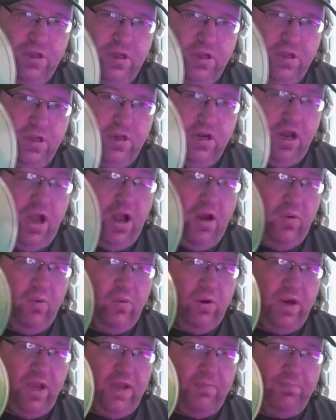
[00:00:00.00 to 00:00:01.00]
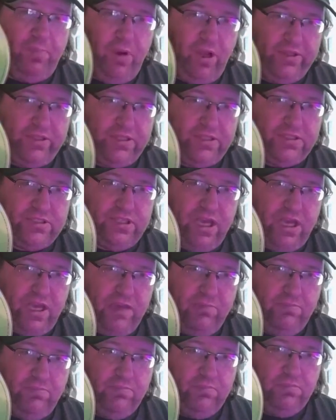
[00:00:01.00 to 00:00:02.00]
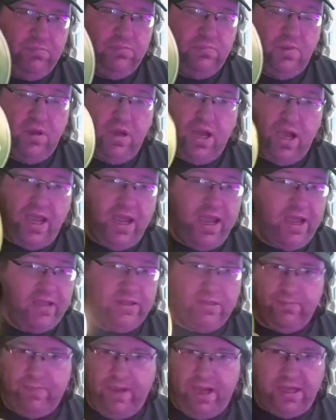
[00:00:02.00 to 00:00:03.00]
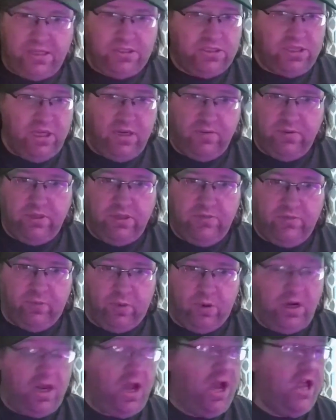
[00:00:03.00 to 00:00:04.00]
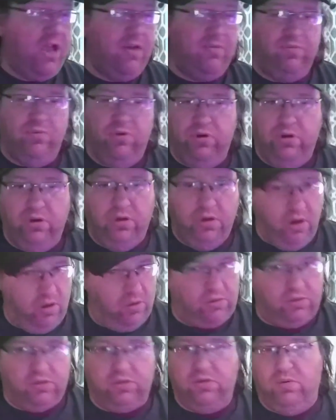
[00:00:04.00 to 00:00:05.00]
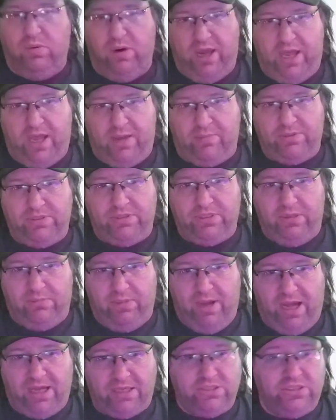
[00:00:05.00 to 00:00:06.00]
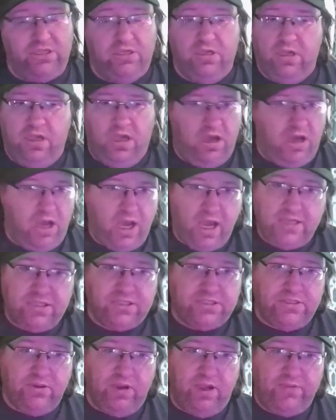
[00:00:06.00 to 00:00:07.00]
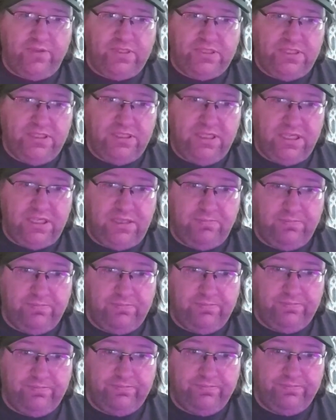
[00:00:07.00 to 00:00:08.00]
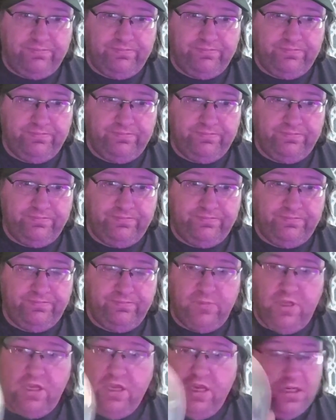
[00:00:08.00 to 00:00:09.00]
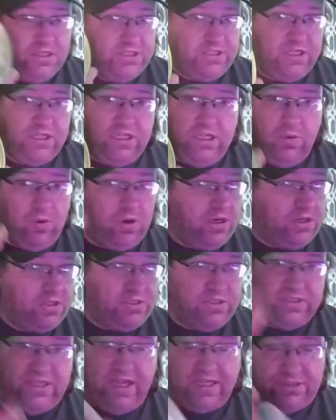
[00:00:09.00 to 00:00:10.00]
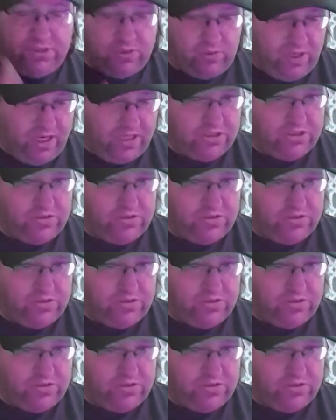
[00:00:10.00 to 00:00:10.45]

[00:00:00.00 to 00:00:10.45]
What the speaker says: Now, when I bought this game, I had the box, everything for it. I have no clue what happened to the box. I just still have the CD. The CD works. It's not scratched or